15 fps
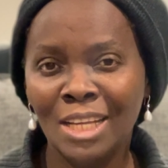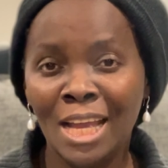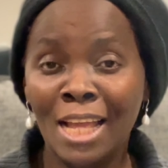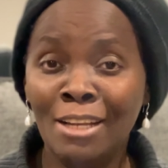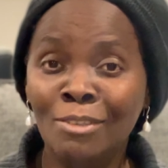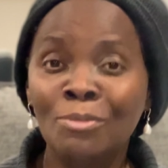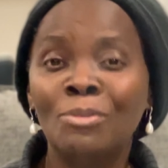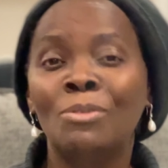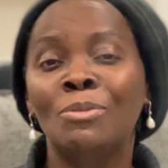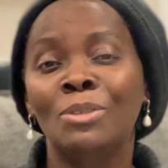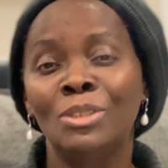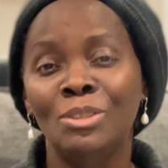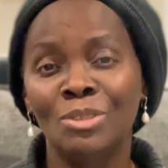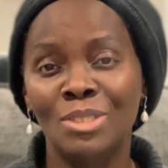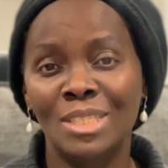I look
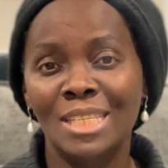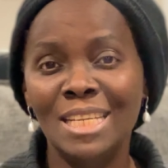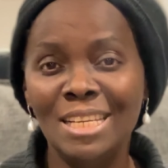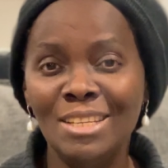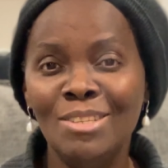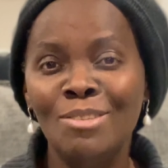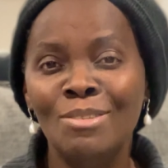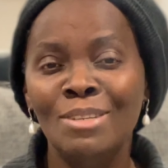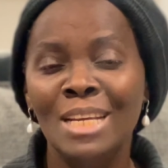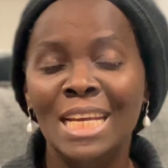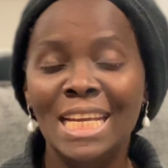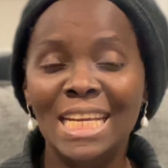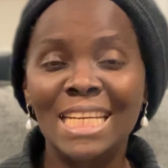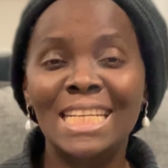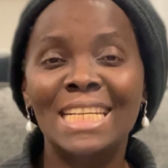forward to seeing you
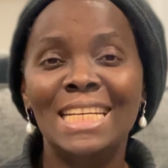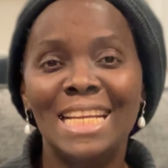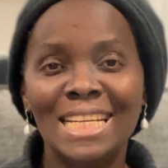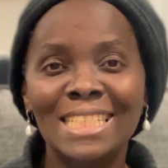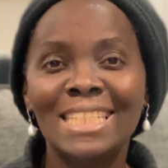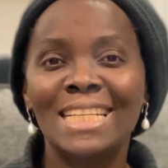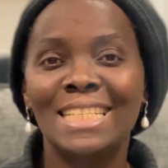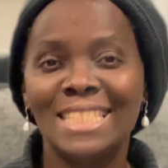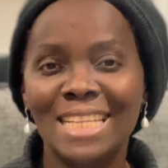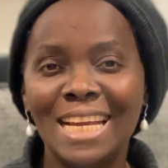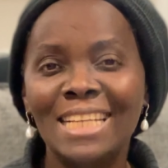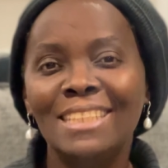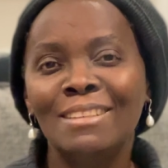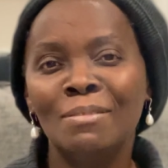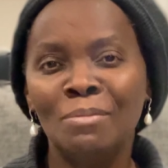in the next
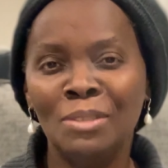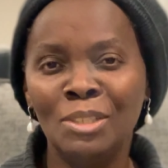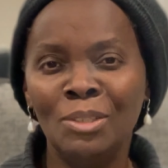exciting.